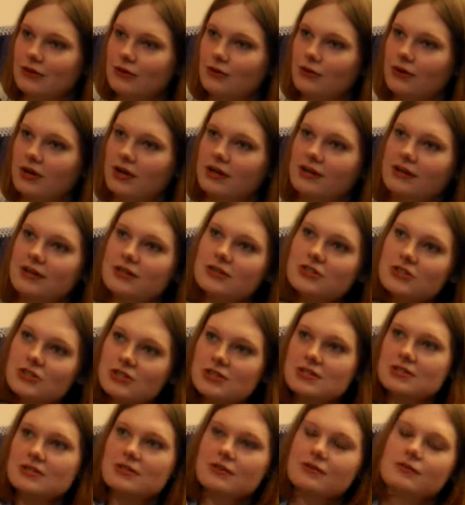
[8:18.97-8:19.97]
Okay, let's
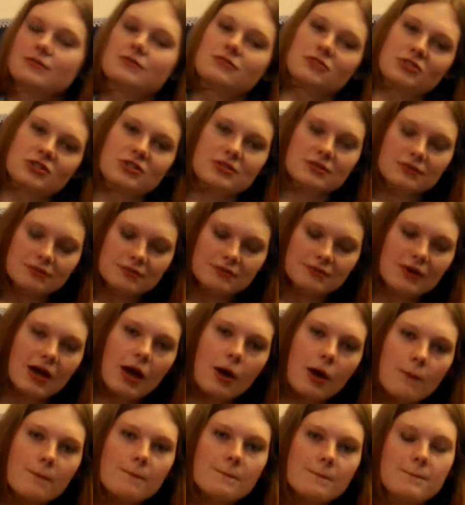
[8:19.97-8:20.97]
just
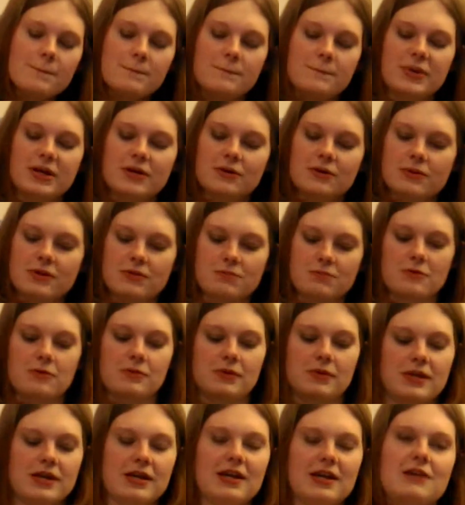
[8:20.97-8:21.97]
bear with me
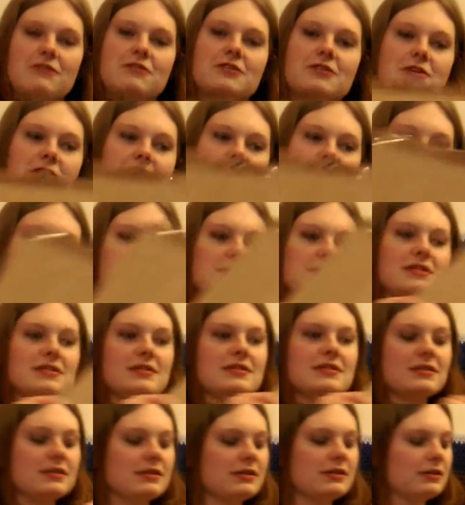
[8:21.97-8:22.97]
while I get rid of some of
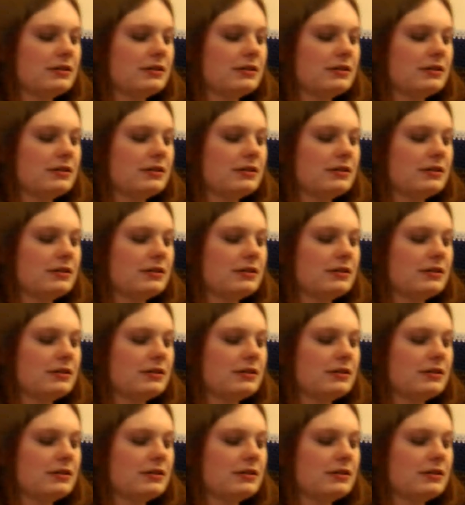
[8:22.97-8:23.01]
these